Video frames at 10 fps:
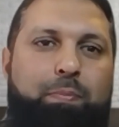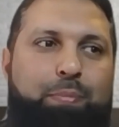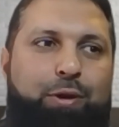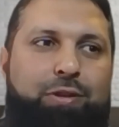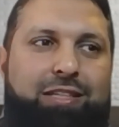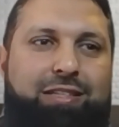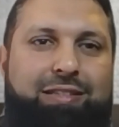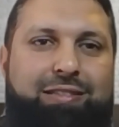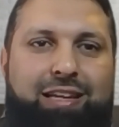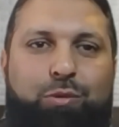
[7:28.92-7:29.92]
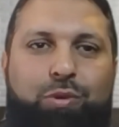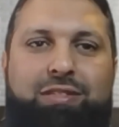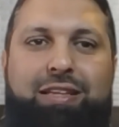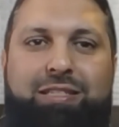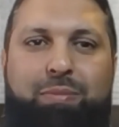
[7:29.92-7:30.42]
because that's exactly what it
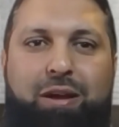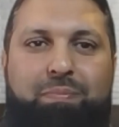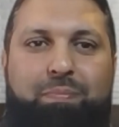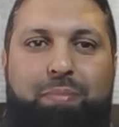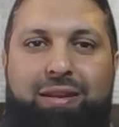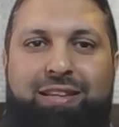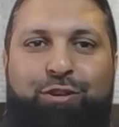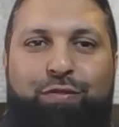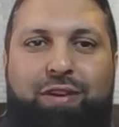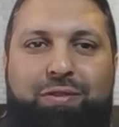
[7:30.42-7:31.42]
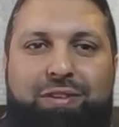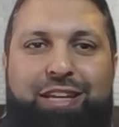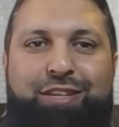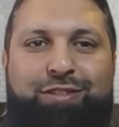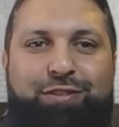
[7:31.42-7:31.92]
is. It's about building your
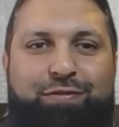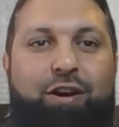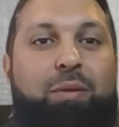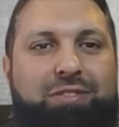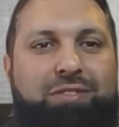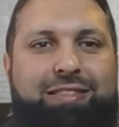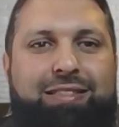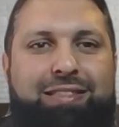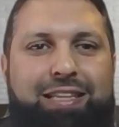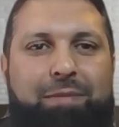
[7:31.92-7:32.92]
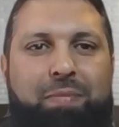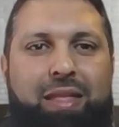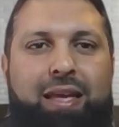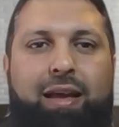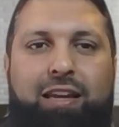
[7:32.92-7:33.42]
foundations as a pharmacist, isn't it?
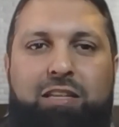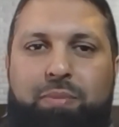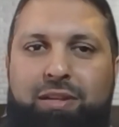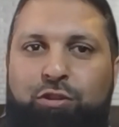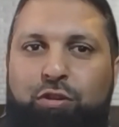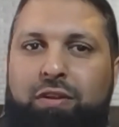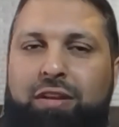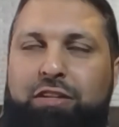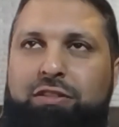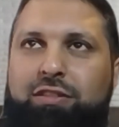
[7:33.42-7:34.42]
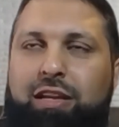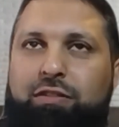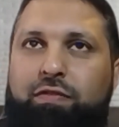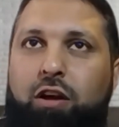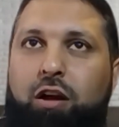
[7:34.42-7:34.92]
And it's building your foundations as
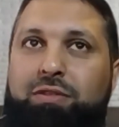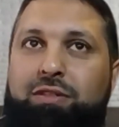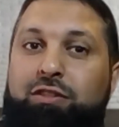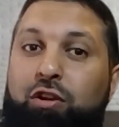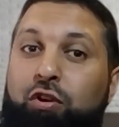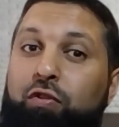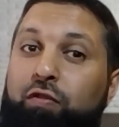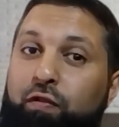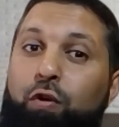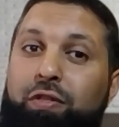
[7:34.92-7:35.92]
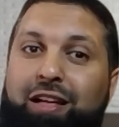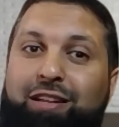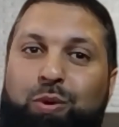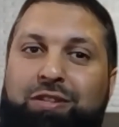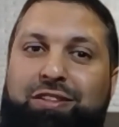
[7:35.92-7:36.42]
a pharmacist for
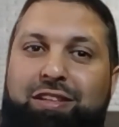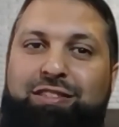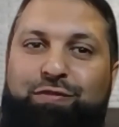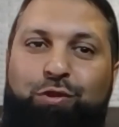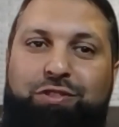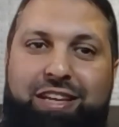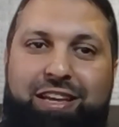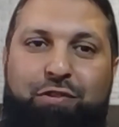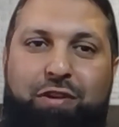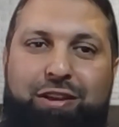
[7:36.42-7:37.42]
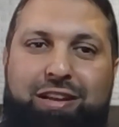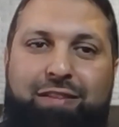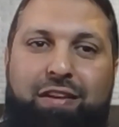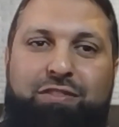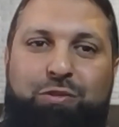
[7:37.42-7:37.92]
that 20, 30, 40 year career you're going to
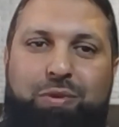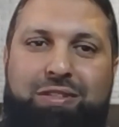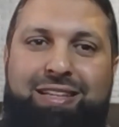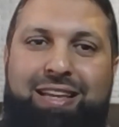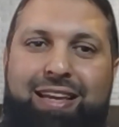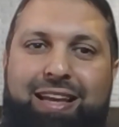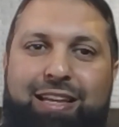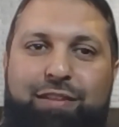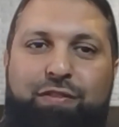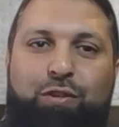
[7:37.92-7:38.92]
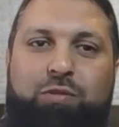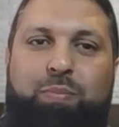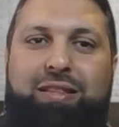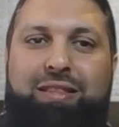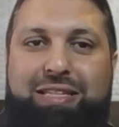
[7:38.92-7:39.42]
have afterwards. And if you don't
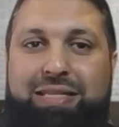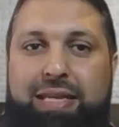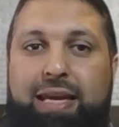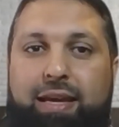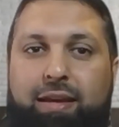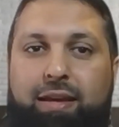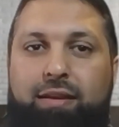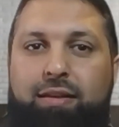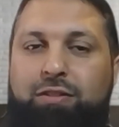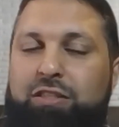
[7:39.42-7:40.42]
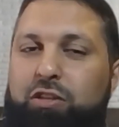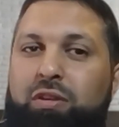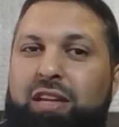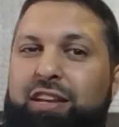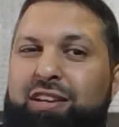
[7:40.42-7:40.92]
spend this year, because it's the
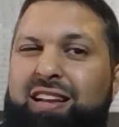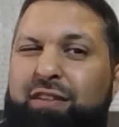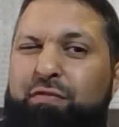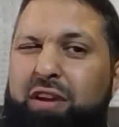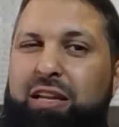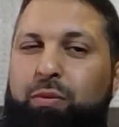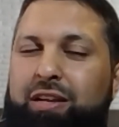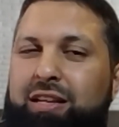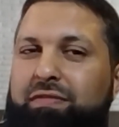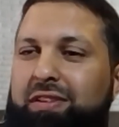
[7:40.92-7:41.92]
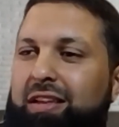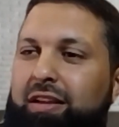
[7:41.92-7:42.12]
only year you're going to have really, where you're going to have